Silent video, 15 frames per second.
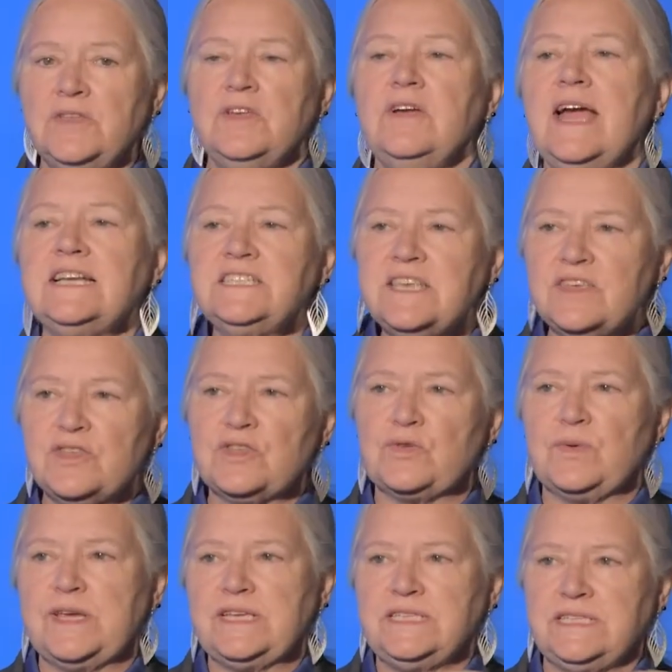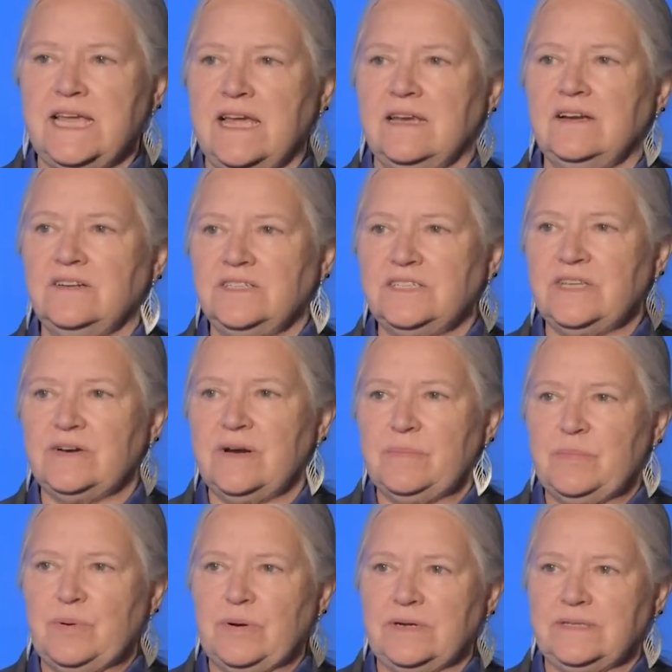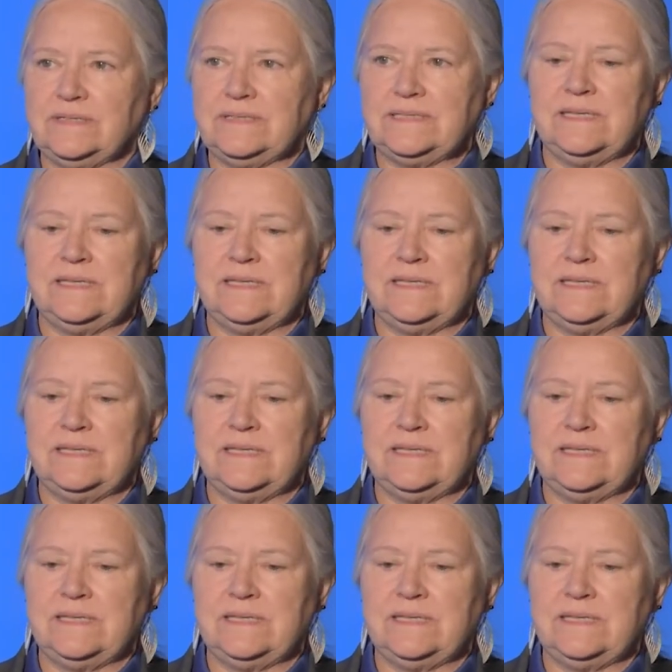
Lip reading: there are actually three standards that are important.